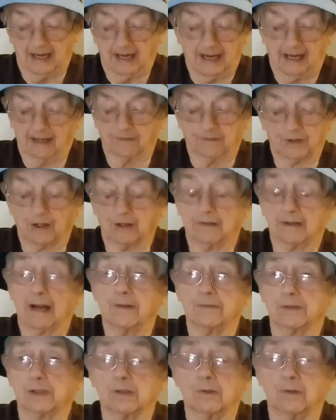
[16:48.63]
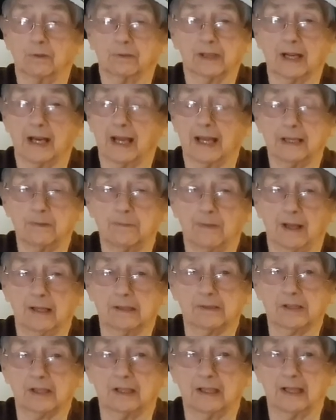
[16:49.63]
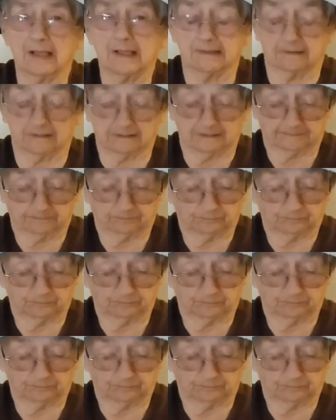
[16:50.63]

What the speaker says: and thought I was going 90 miles an hour.